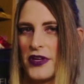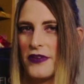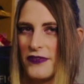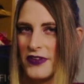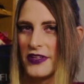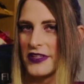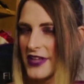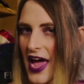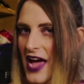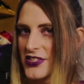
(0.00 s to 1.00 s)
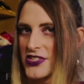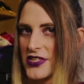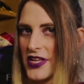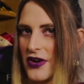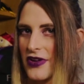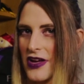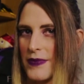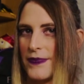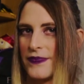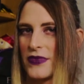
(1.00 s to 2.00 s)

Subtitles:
you feel attached to the outcome.